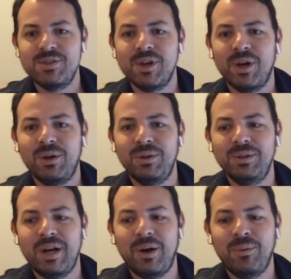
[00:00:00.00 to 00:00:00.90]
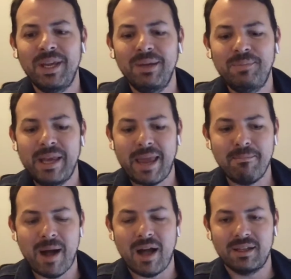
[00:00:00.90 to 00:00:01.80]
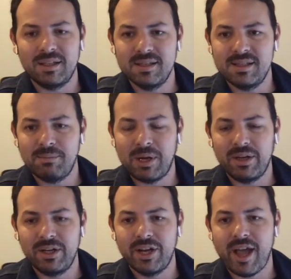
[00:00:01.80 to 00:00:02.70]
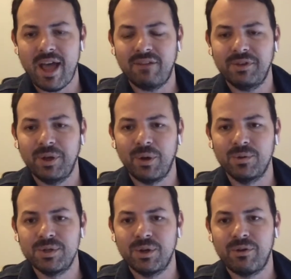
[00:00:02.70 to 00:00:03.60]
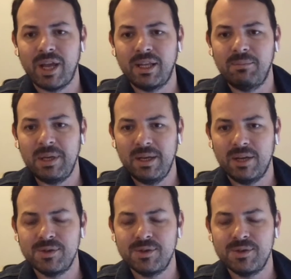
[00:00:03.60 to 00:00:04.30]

So we became partners about a year and a half ago to create the beer.